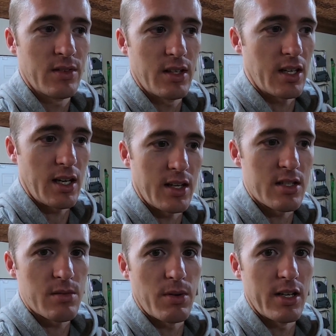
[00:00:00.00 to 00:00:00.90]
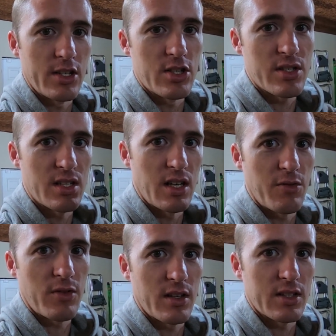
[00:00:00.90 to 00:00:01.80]
like I spun it just
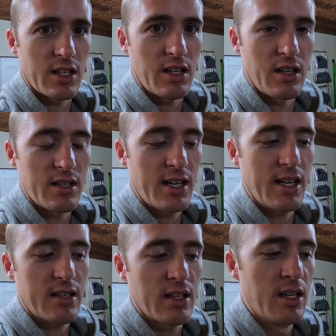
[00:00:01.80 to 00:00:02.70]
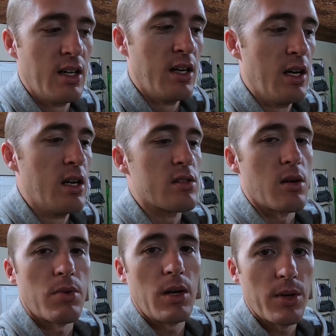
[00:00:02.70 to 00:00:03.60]
enough for it to contact. So
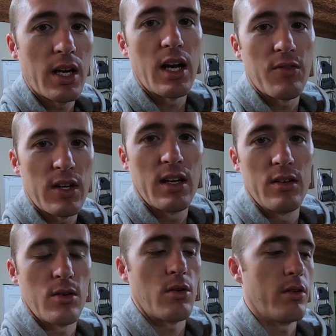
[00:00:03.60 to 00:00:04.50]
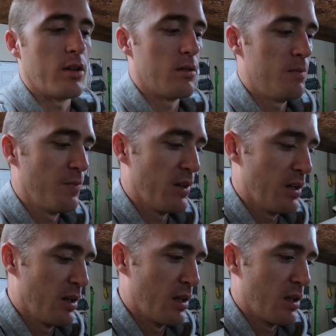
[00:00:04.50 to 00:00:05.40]
I'm probably going to have to get a new coil,
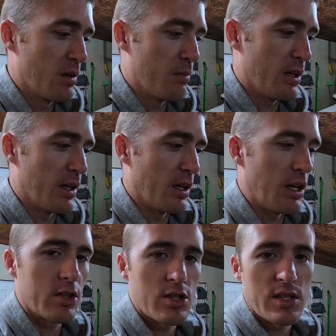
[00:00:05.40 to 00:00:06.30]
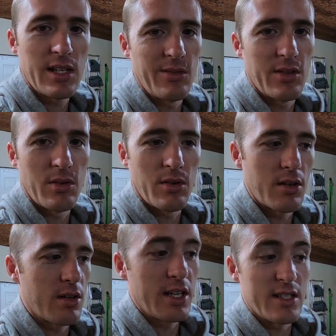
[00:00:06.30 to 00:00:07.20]
but I'll just get one
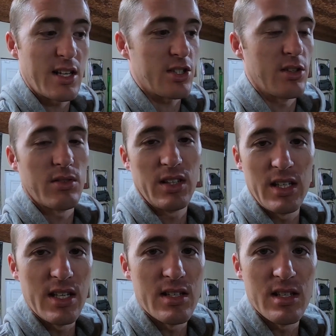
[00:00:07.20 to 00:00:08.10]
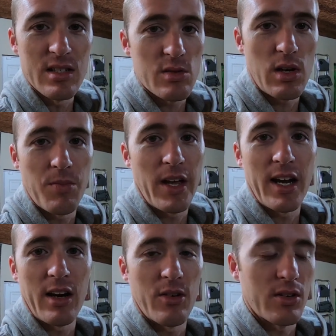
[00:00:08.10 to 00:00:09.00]
ordered. It's actually really easy to swap that
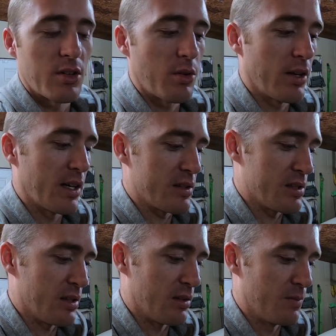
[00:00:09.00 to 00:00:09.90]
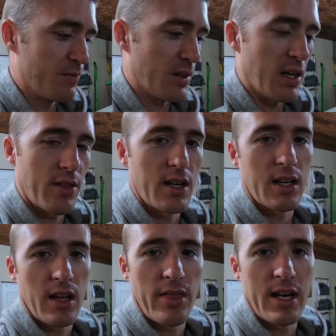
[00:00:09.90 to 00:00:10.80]
out real quick. So I
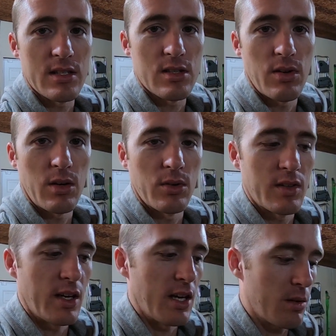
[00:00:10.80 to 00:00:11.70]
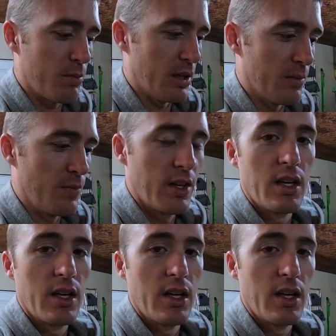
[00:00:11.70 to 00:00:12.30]
think that's the route we'll take, but